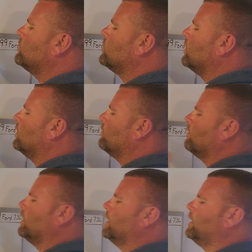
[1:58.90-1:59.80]
start
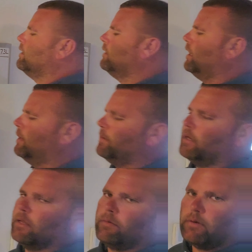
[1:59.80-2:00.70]
running up and
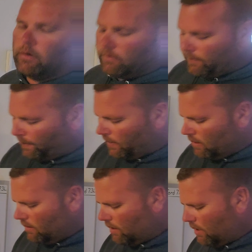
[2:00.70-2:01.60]
down the road.
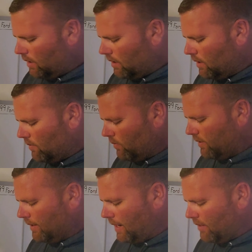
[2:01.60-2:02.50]
Uh,
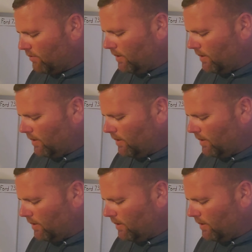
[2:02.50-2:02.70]
within that